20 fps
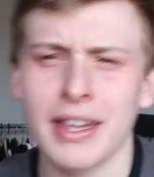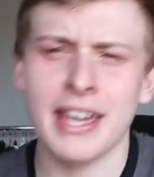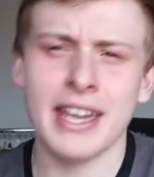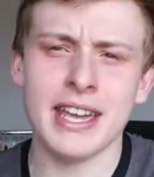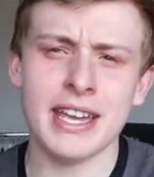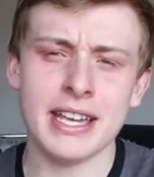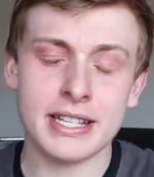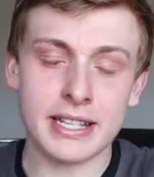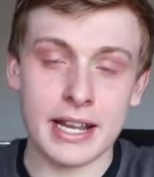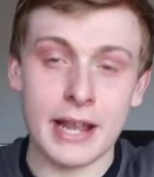
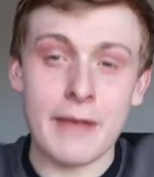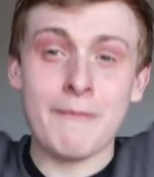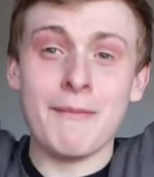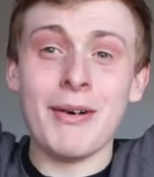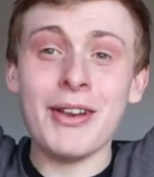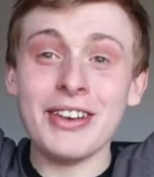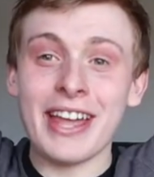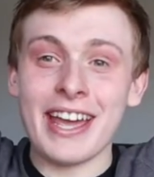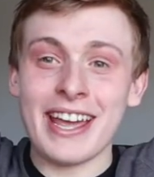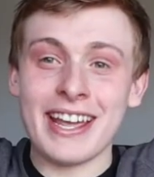It is a
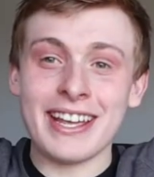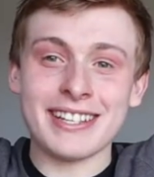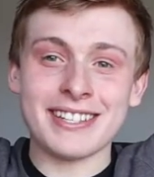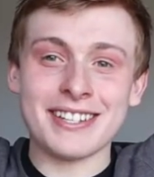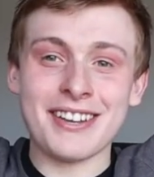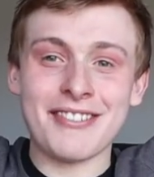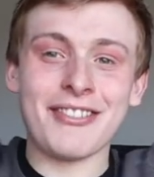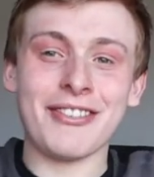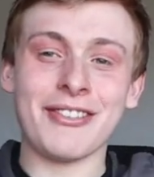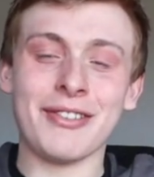Monday. It's
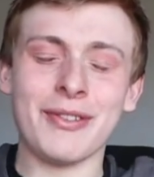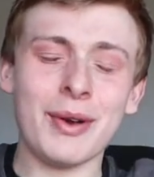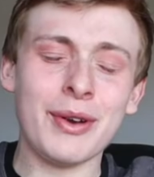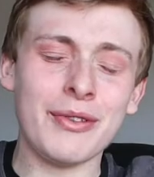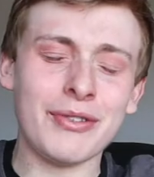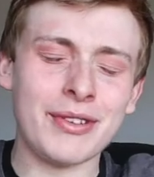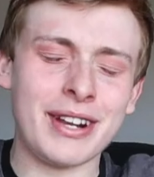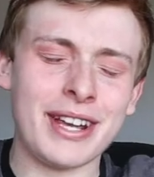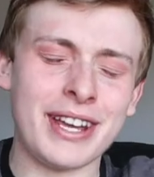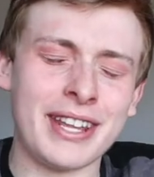another
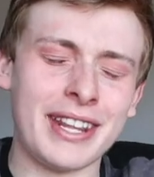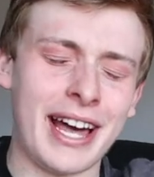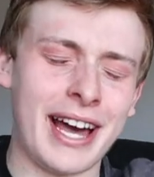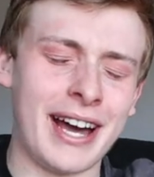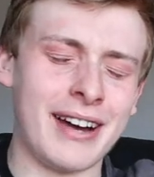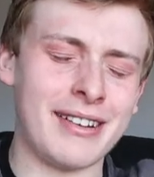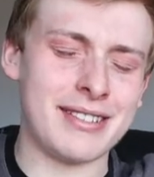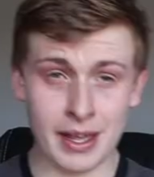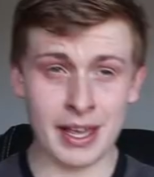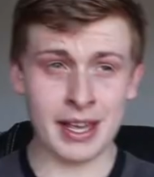wonderful day in the
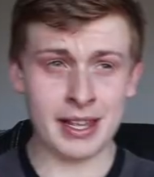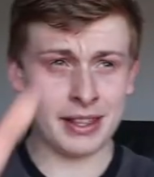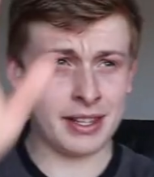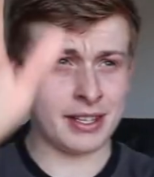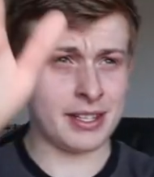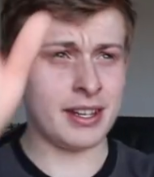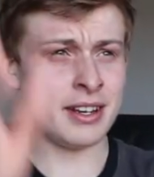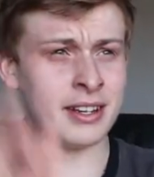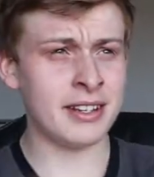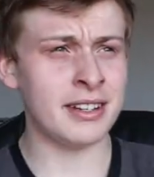house. It, the
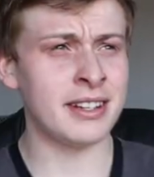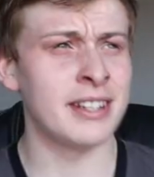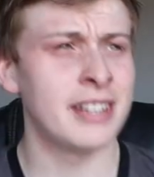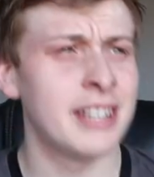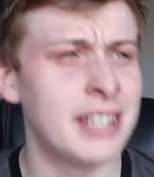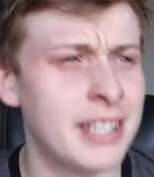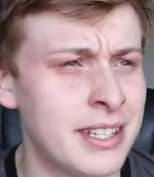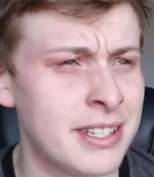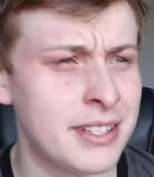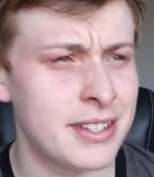sun
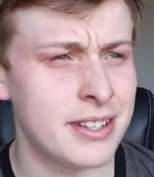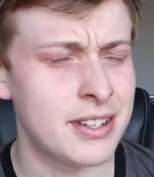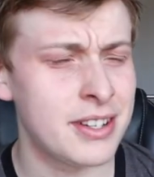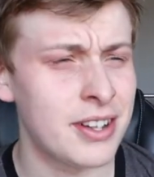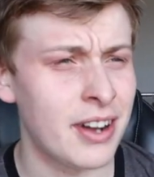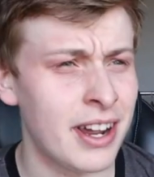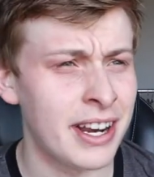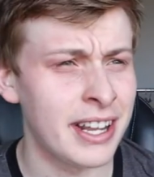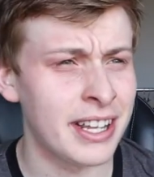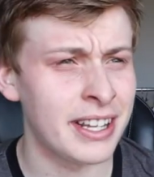is
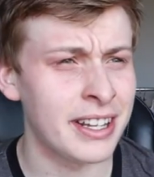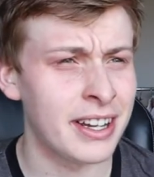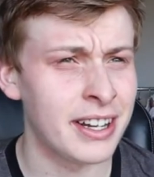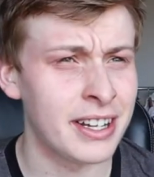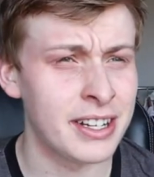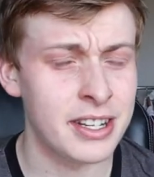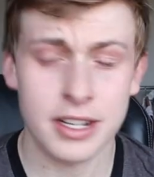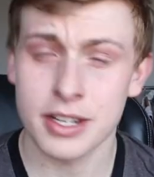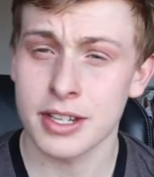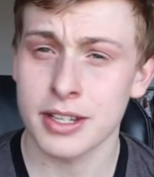shining.
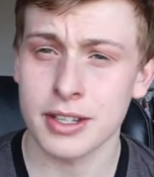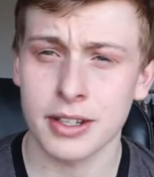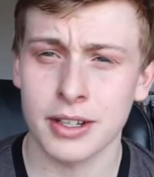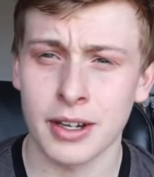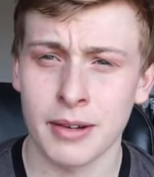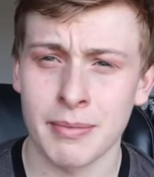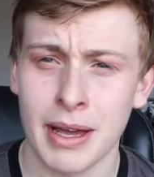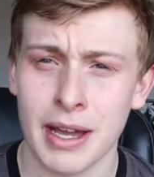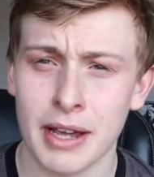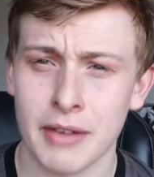I just
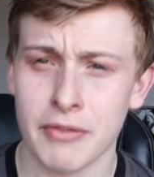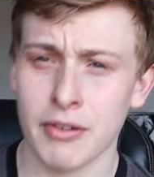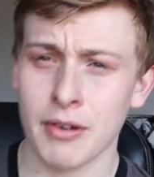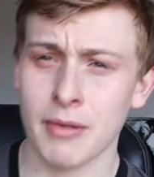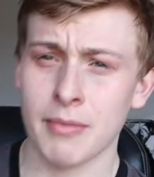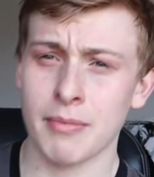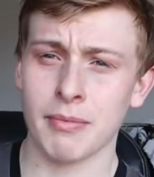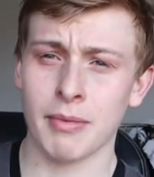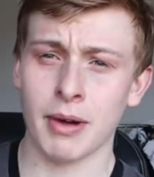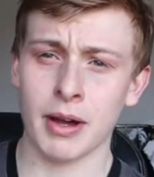come back
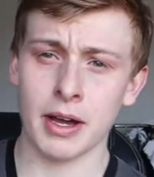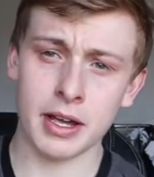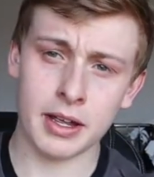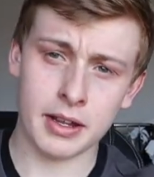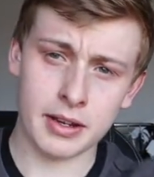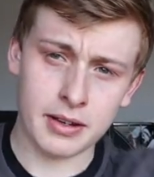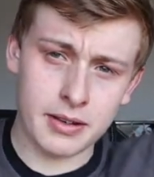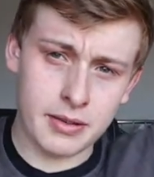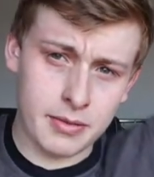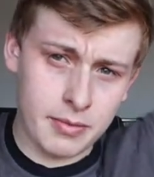from my
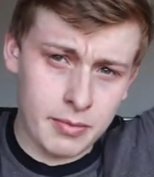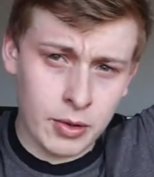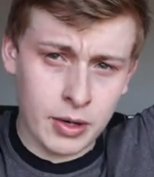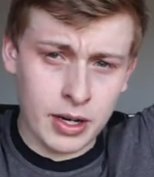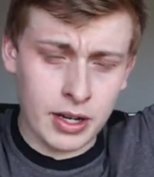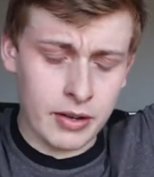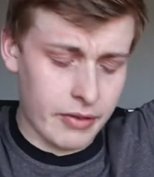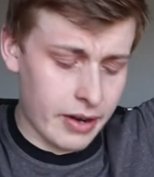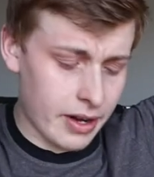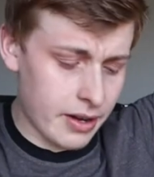
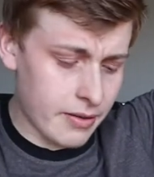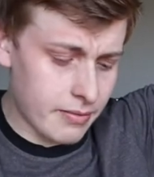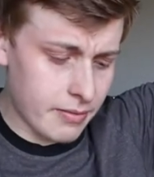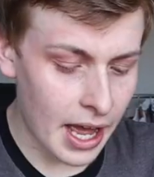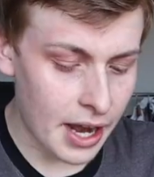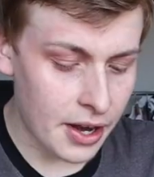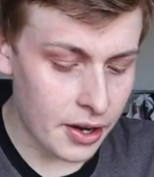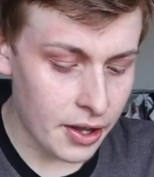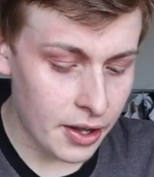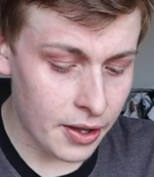morning run,
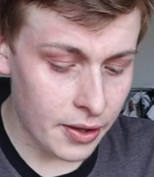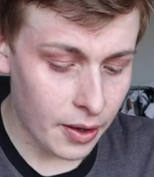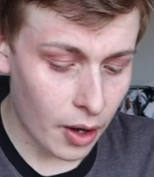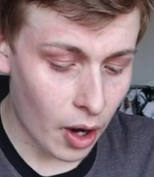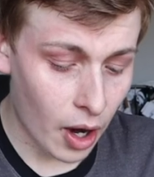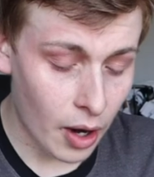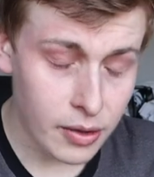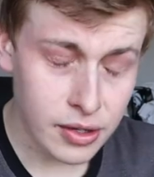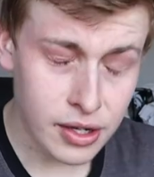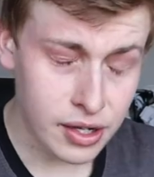and uh,
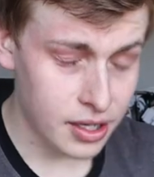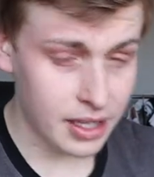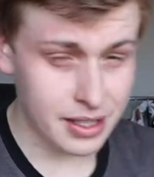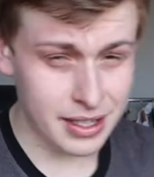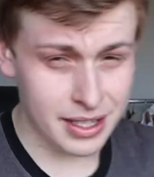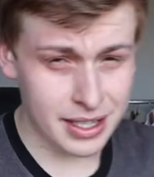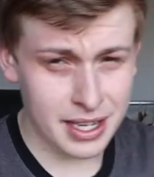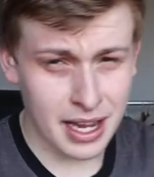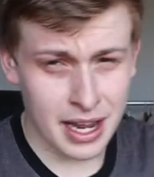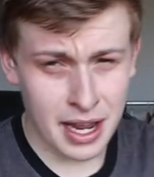I would just
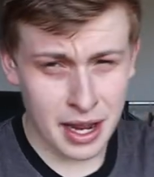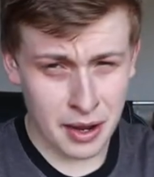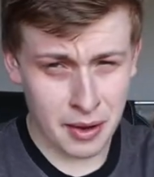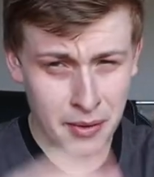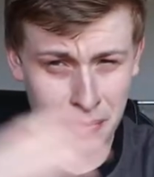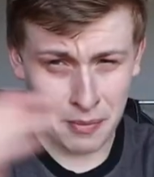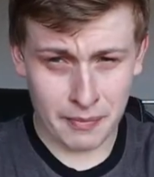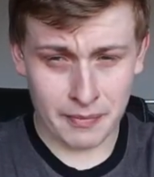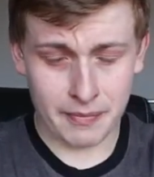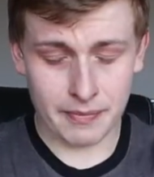like to say,
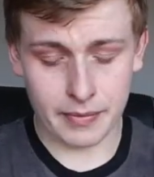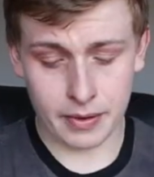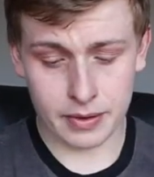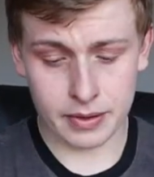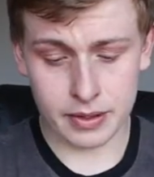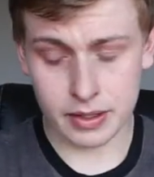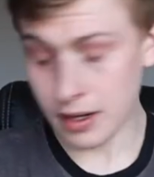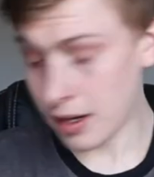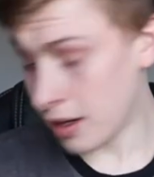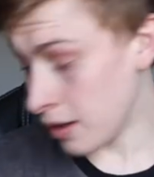
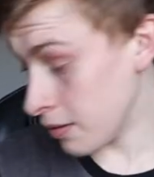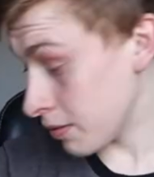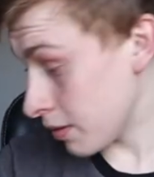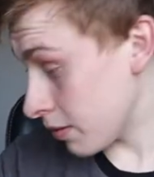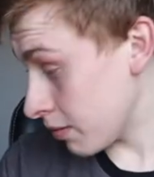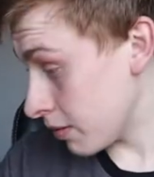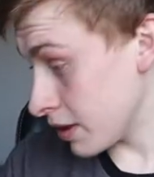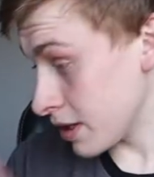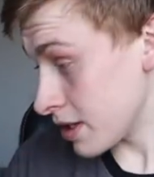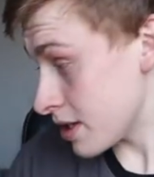Was, uh,
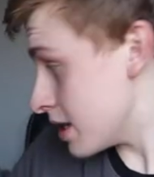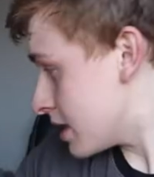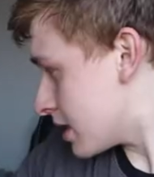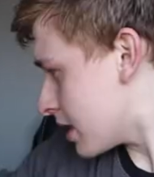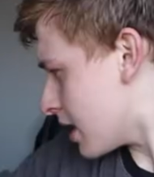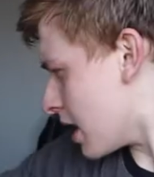I'm gonna sneeze